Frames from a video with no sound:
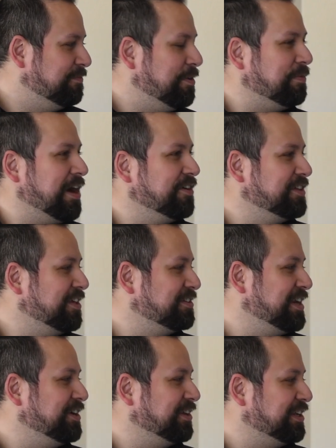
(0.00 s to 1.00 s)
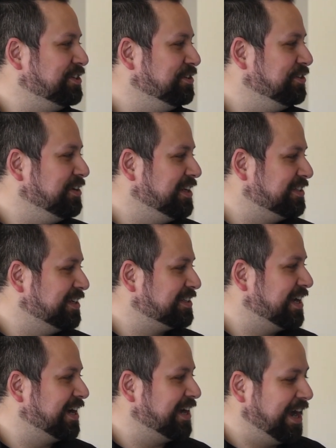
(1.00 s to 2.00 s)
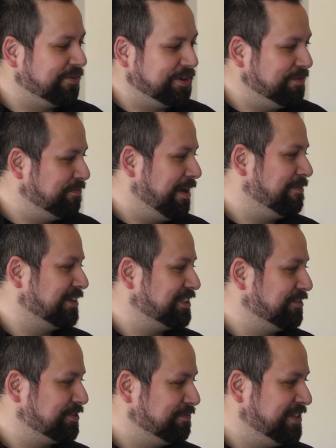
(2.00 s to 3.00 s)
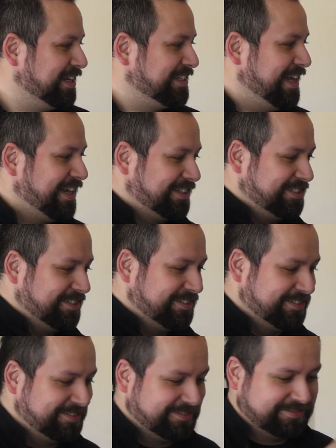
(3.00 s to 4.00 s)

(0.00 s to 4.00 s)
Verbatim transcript: Remember how the other day you're like, dude, you need TikTok. I went and bought hey, myself some Tic Tacs. You need a Tic